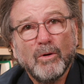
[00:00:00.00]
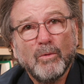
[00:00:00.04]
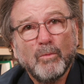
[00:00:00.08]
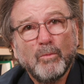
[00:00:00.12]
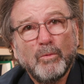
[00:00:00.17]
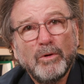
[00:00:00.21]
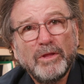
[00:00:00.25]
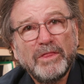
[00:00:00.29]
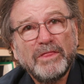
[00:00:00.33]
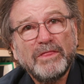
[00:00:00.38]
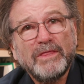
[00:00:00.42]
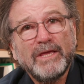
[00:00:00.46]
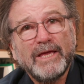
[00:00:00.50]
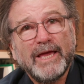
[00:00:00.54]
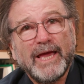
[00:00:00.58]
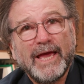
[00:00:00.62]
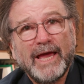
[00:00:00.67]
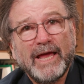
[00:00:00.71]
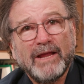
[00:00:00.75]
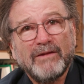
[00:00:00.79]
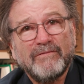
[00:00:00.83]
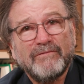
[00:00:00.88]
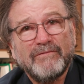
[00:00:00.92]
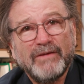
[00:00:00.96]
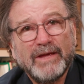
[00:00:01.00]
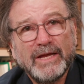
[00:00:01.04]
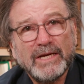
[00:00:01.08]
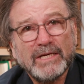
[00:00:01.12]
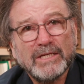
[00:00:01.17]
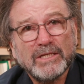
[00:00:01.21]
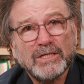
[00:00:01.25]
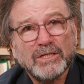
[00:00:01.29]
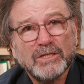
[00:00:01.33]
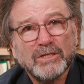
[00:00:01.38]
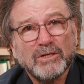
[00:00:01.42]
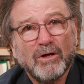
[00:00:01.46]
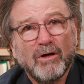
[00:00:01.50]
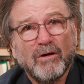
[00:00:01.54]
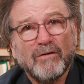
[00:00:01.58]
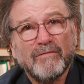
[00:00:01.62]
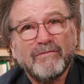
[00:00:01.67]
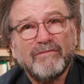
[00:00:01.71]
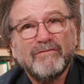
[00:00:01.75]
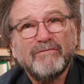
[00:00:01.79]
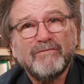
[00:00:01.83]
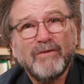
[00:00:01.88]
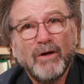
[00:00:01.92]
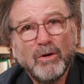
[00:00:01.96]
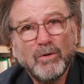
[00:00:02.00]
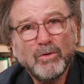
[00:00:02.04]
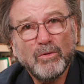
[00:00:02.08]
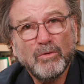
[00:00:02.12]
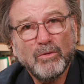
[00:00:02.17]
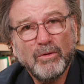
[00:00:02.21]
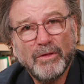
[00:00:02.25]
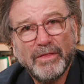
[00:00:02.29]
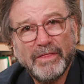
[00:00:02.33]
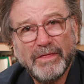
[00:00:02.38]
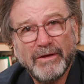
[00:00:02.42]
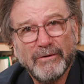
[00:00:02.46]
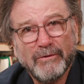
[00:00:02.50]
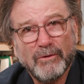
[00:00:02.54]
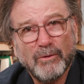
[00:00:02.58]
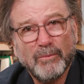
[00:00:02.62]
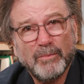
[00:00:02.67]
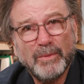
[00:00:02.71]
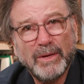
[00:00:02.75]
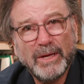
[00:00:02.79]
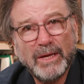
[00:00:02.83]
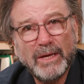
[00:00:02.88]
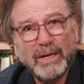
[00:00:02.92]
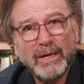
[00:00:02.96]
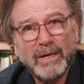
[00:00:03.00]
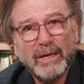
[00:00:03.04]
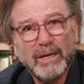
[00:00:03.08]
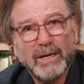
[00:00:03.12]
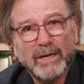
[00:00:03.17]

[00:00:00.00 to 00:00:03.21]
With the advent of focal therapy,